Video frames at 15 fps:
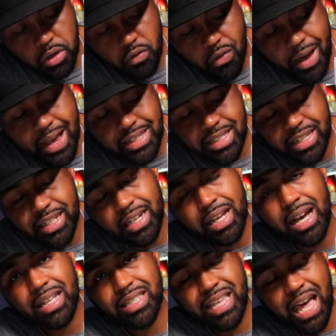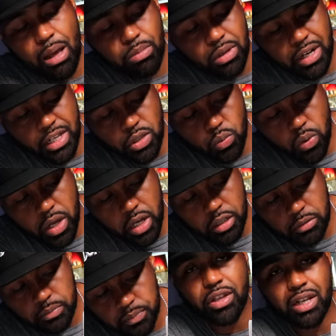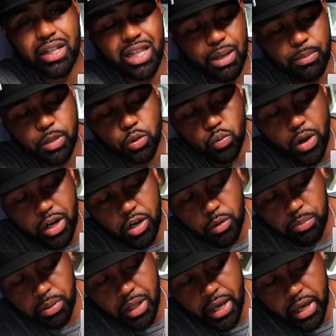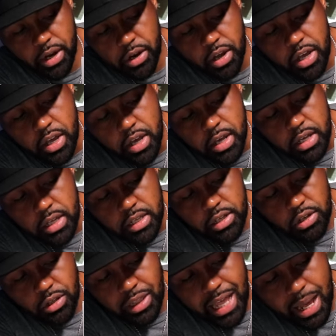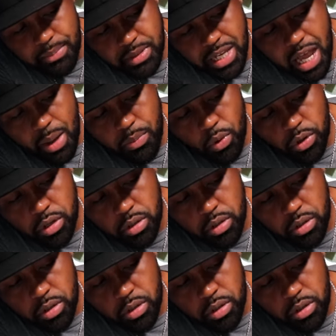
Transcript: device and a tablet as well, the Klipsch record player, your laptop or